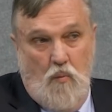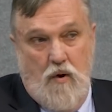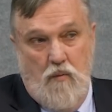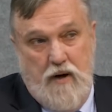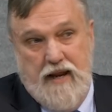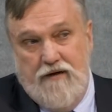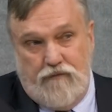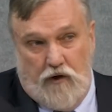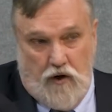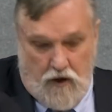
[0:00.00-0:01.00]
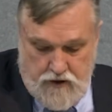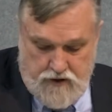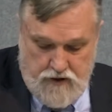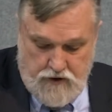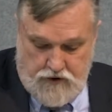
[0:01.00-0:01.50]
when we have
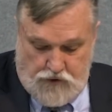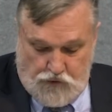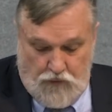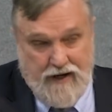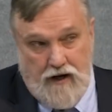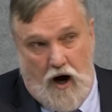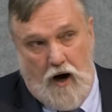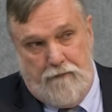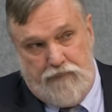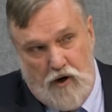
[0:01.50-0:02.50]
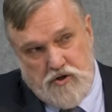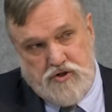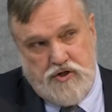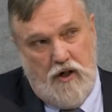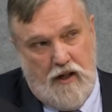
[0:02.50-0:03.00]
learned to treat our
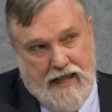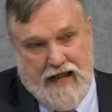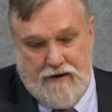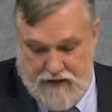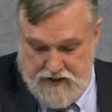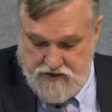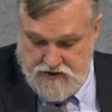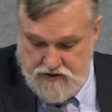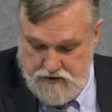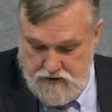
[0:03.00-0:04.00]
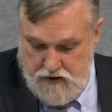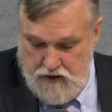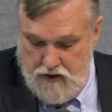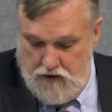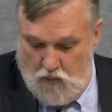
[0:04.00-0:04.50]
personal enemies
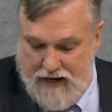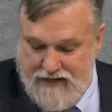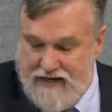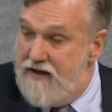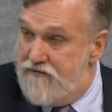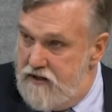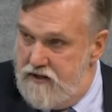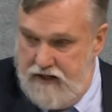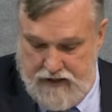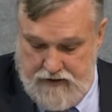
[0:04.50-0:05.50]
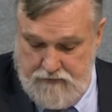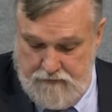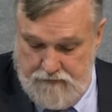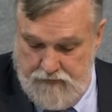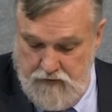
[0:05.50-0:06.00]
the way David did,
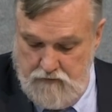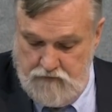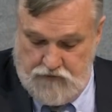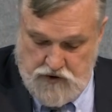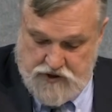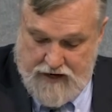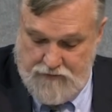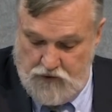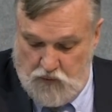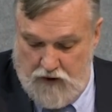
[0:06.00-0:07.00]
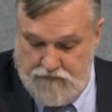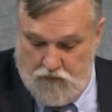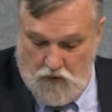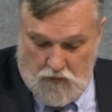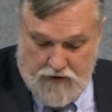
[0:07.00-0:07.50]
1 Samuel
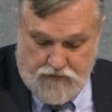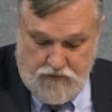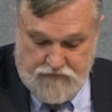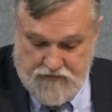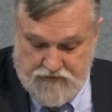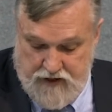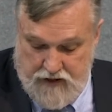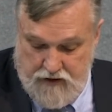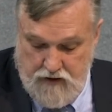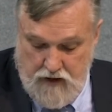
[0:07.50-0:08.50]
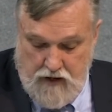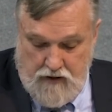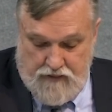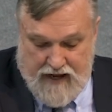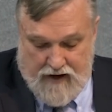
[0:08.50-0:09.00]
24, 1 through 15,
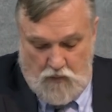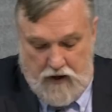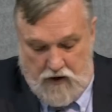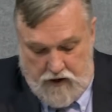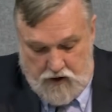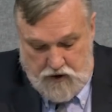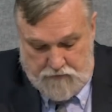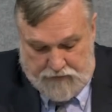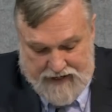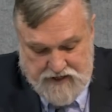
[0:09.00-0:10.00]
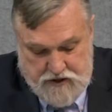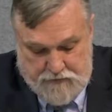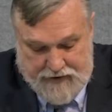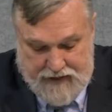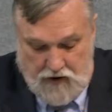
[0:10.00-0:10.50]
then we are in a good place
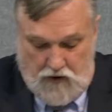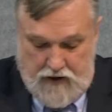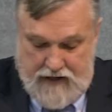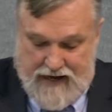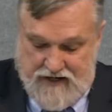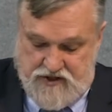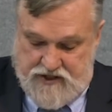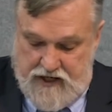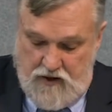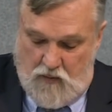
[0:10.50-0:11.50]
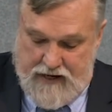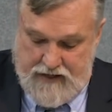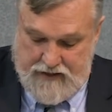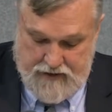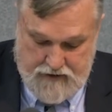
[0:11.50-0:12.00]
to begin learning how to sing the way
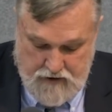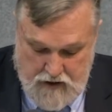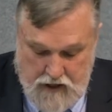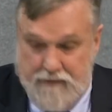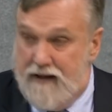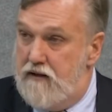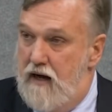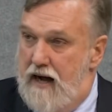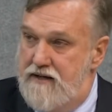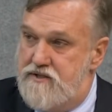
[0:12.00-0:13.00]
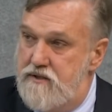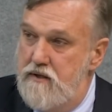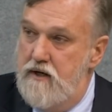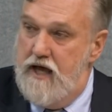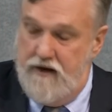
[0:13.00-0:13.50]
he did about God's
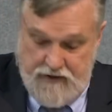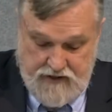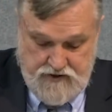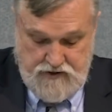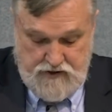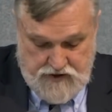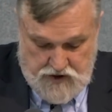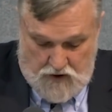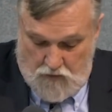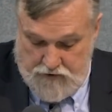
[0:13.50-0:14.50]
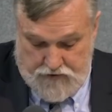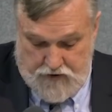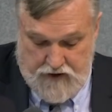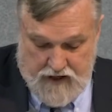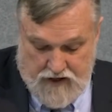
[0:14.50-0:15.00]
enemies. Psalm
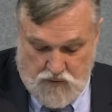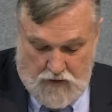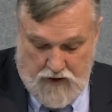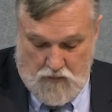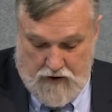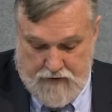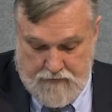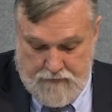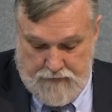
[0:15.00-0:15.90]
139 21.